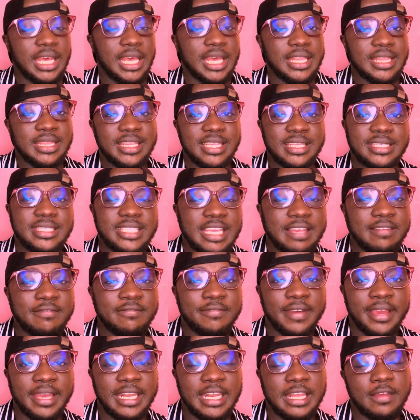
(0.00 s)
In the same
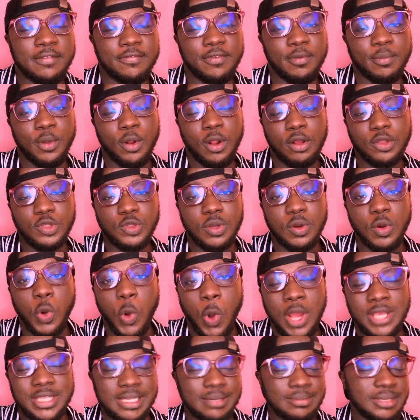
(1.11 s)
vein, if you belong to a
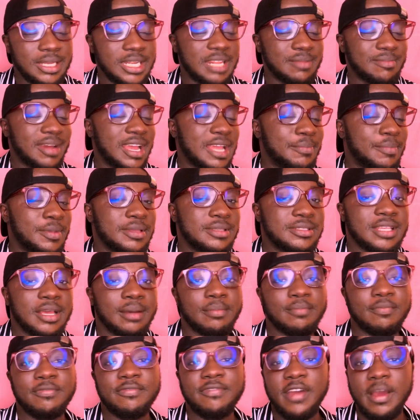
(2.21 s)
choir, sometimes there might be
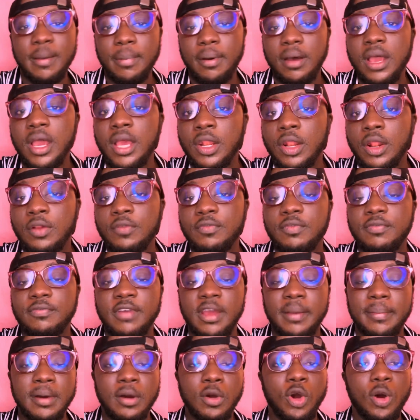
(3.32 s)
some verbal and
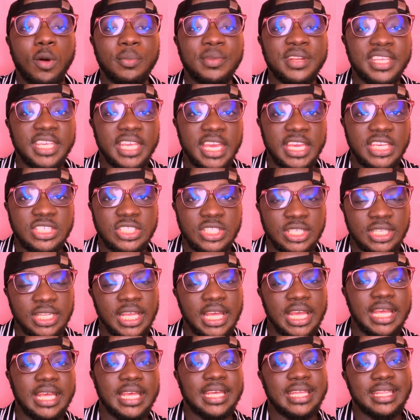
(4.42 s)
non-verbal communication
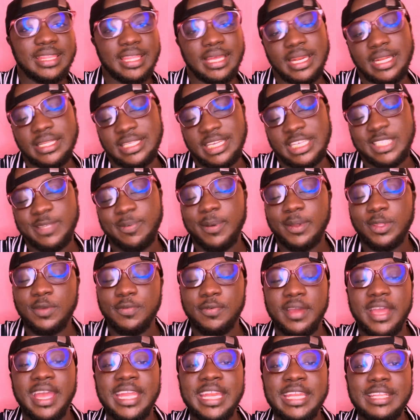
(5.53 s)
that is expected of
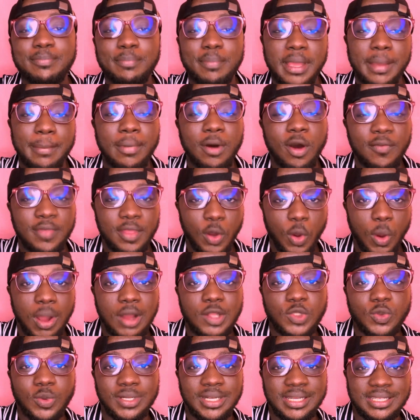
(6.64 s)
any member of the choir
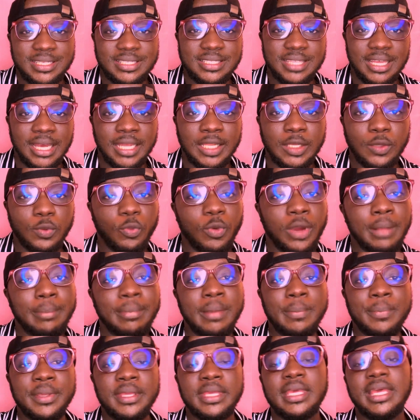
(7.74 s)
to understand when
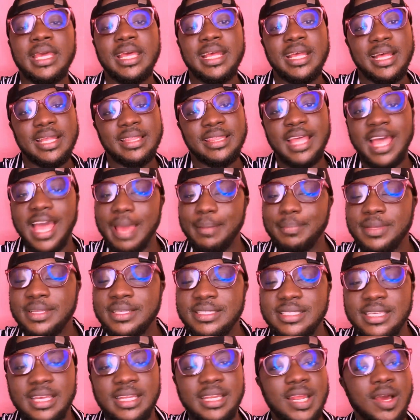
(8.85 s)
maybe the MD
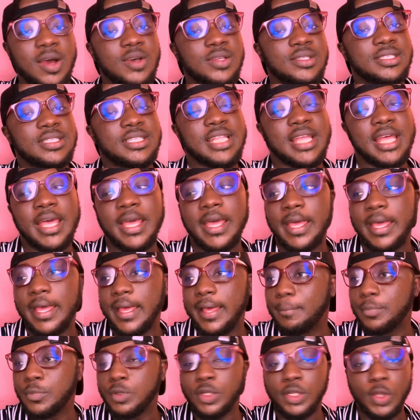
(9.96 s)
signals, the
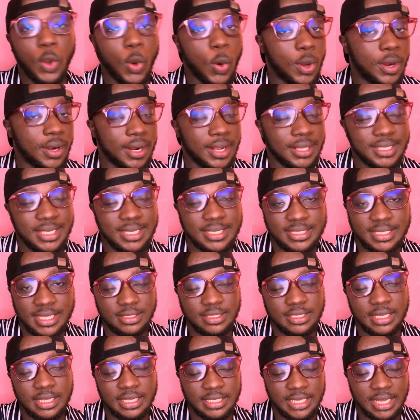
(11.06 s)
conductor
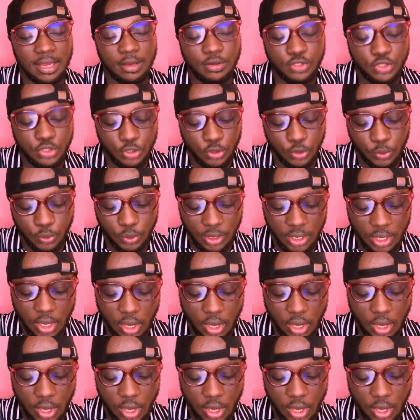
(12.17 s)
signals you.